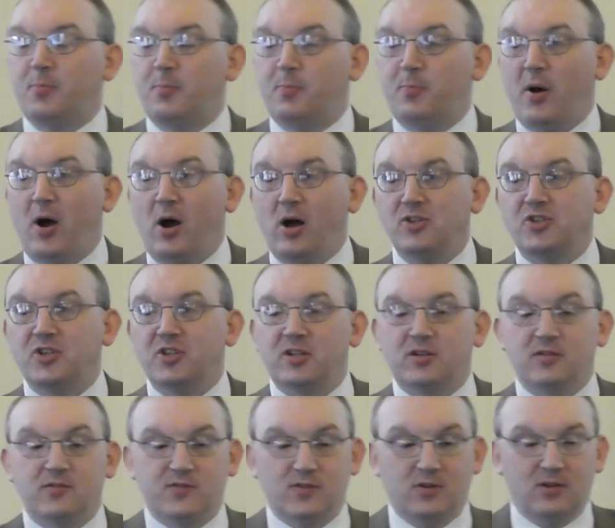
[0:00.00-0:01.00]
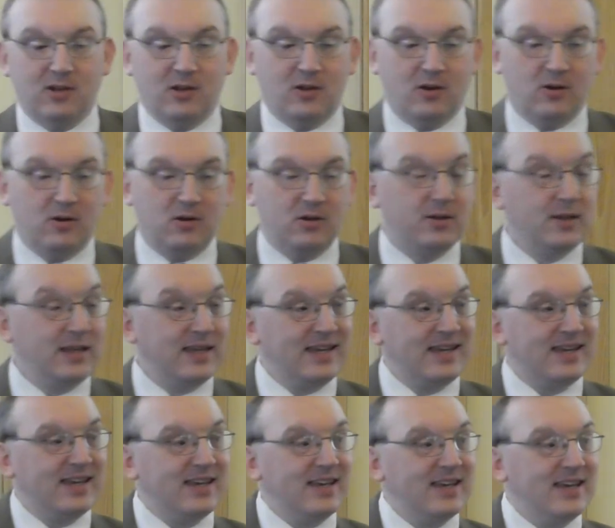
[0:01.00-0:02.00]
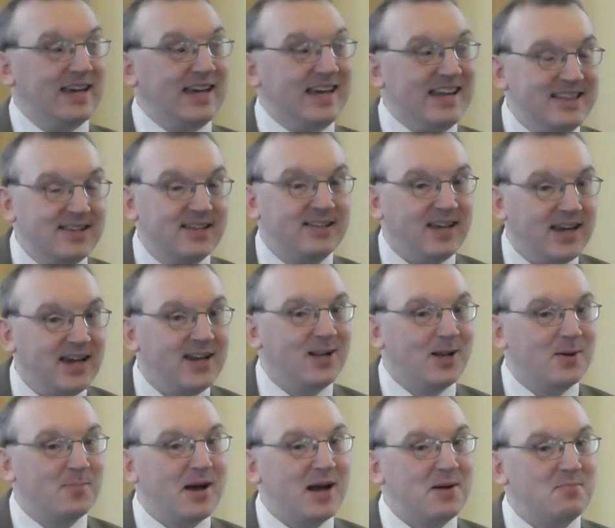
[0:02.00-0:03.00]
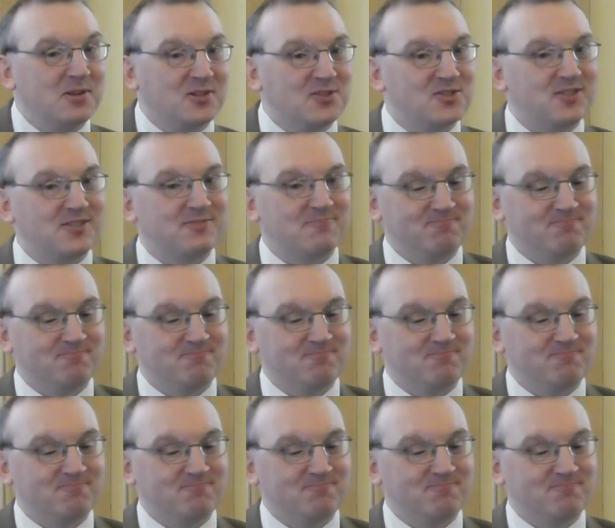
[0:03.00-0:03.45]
positive law in the Ten Commandments.